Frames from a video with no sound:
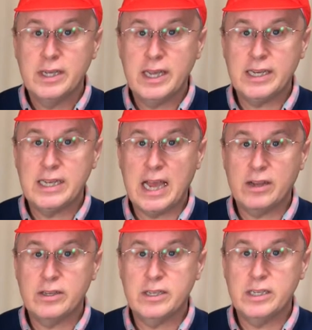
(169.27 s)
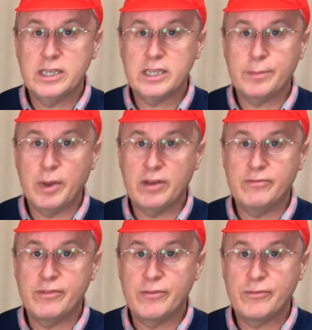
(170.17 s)
get down to just
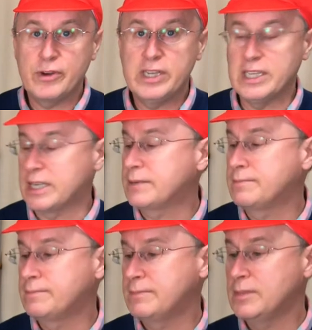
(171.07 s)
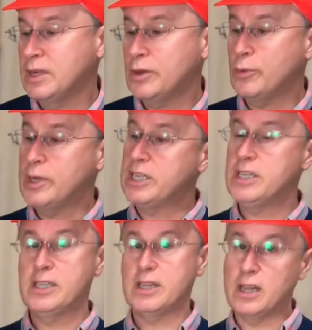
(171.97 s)
above freezing, which
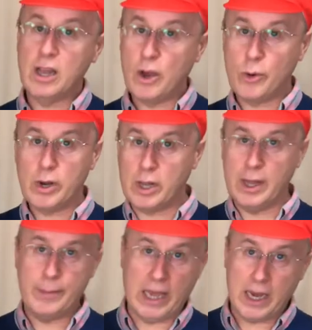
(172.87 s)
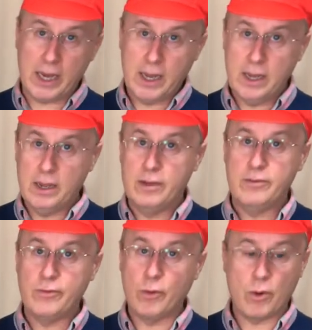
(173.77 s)
is the lower limit
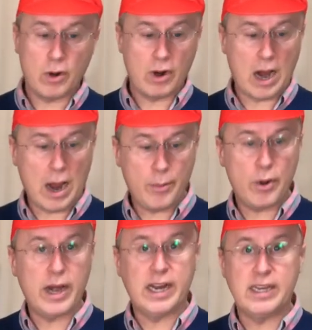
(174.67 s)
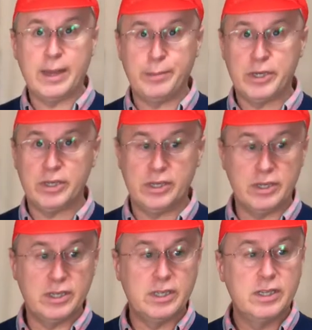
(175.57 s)
for operating
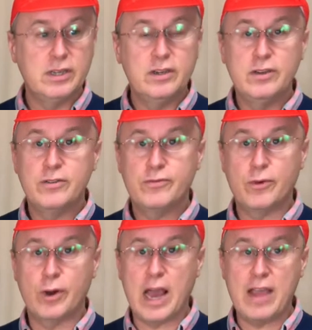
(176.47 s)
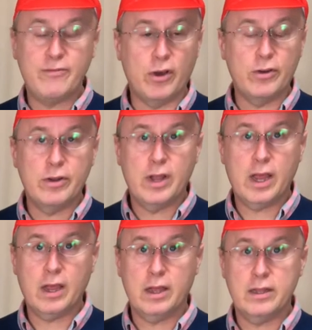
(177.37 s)
temperatures for an iPhone.
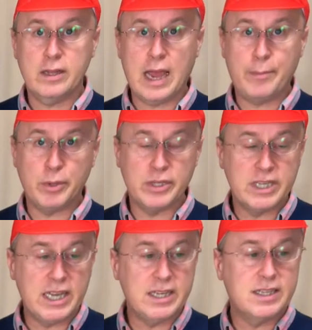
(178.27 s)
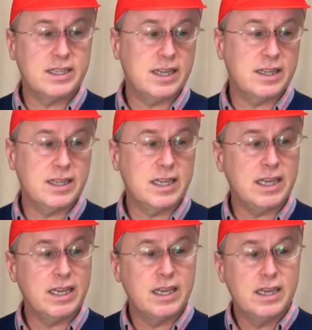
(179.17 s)
Apple states that
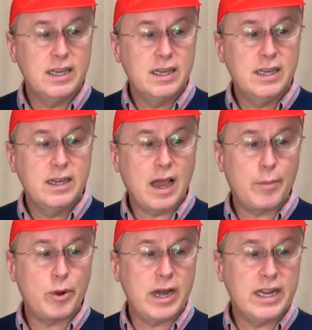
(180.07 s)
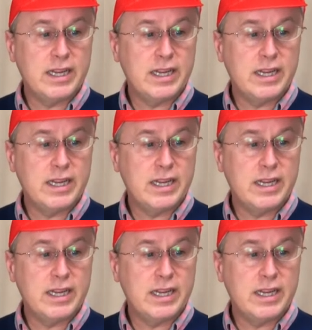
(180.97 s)
the operating